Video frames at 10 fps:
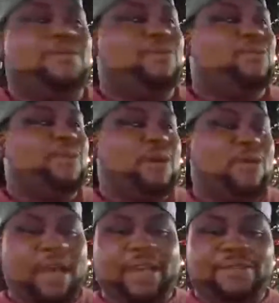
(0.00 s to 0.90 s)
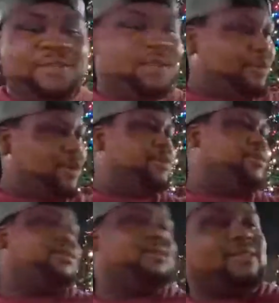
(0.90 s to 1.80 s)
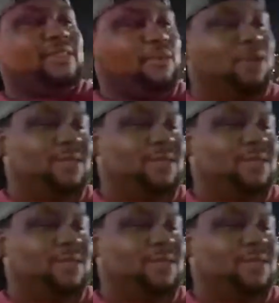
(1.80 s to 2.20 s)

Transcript: my wife, come on.